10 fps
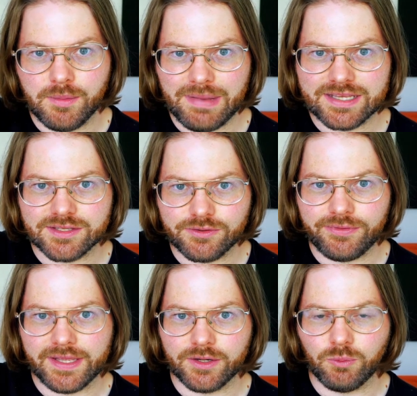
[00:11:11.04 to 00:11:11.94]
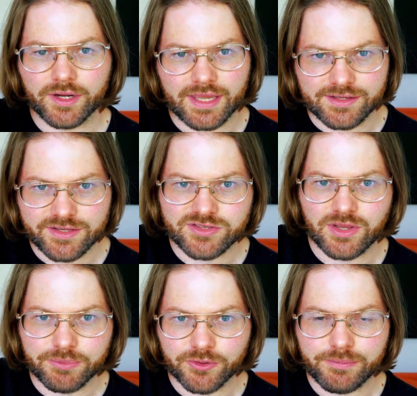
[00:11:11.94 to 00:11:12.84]
master fader working as a
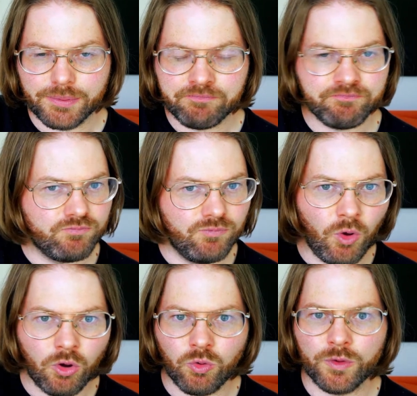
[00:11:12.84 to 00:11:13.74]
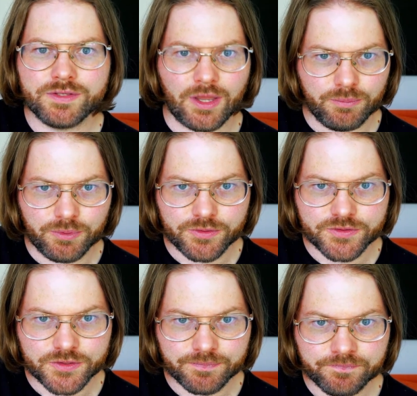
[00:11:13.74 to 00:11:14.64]
subgroup, not going to
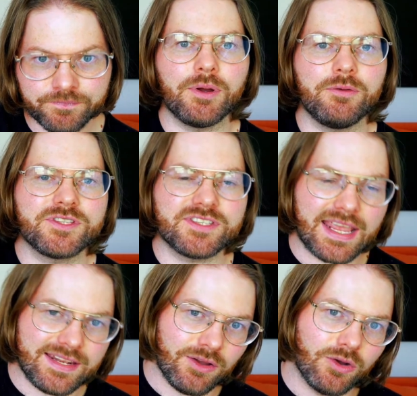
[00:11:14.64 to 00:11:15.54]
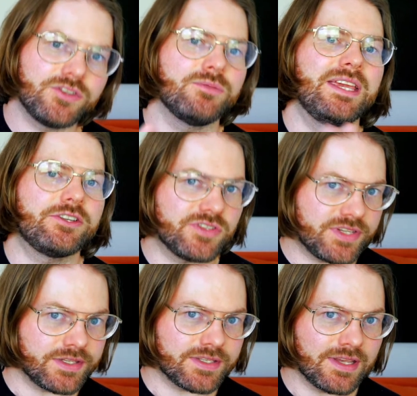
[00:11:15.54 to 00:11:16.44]
outputs, but sending on to
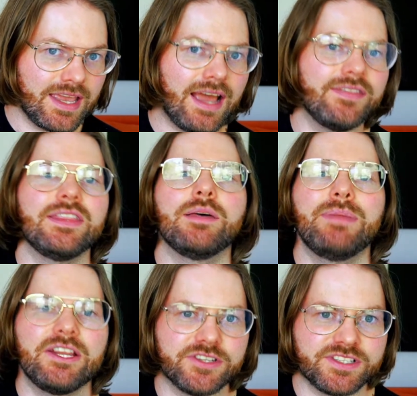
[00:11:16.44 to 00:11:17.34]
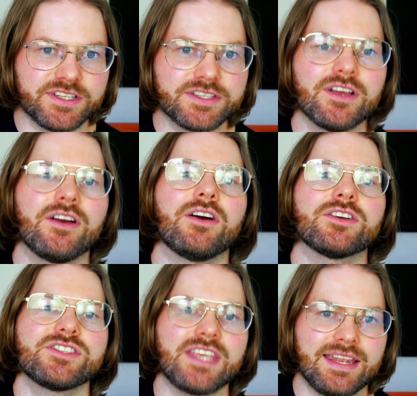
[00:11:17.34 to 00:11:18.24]
matrices, and then the matrices are
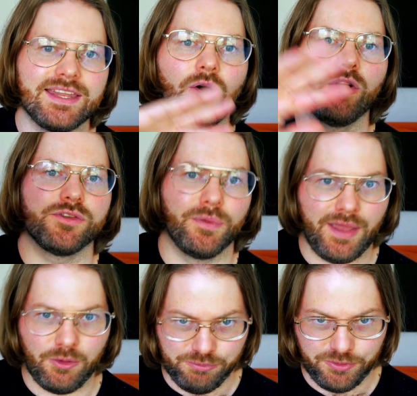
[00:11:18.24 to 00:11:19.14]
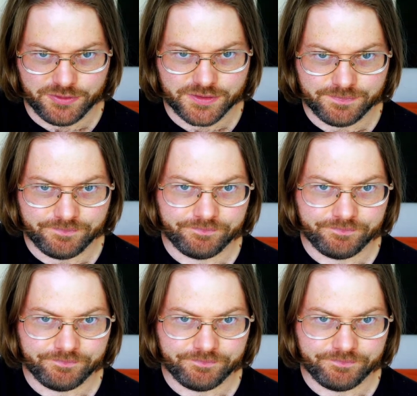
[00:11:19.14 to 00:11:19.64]
sending on to the outputs.